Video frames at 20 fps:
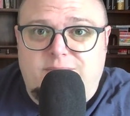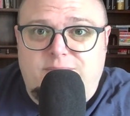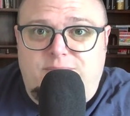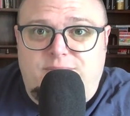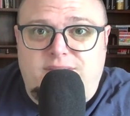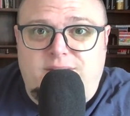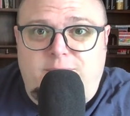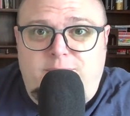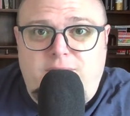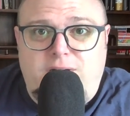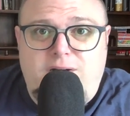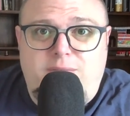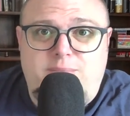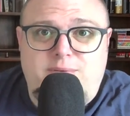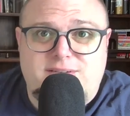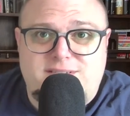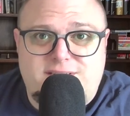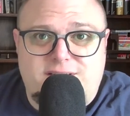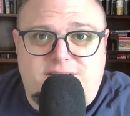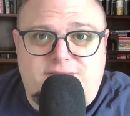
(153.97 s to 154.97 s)
the
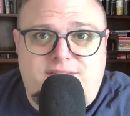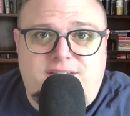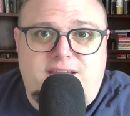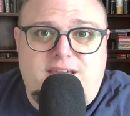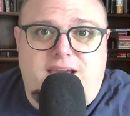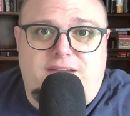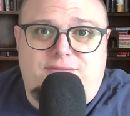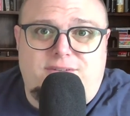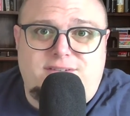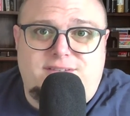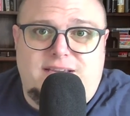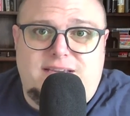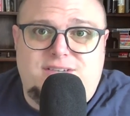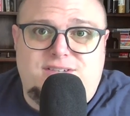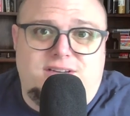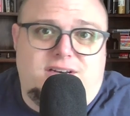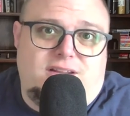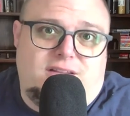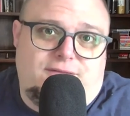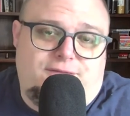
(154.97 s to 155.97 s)
purpose of the
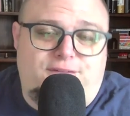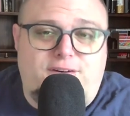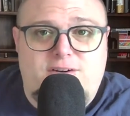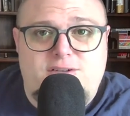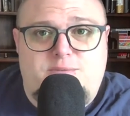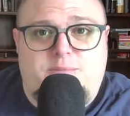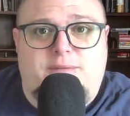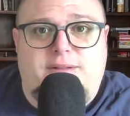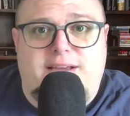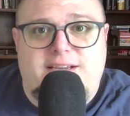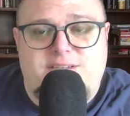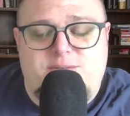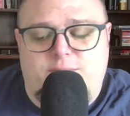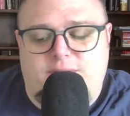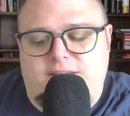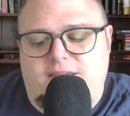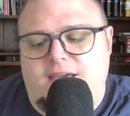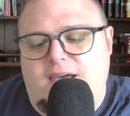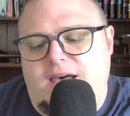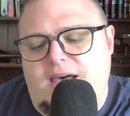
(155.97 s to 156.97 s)
conversation in the first place with
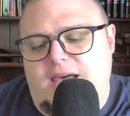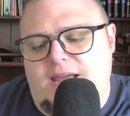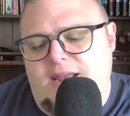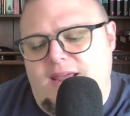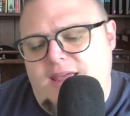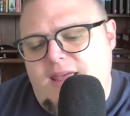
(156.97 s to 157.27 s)
God.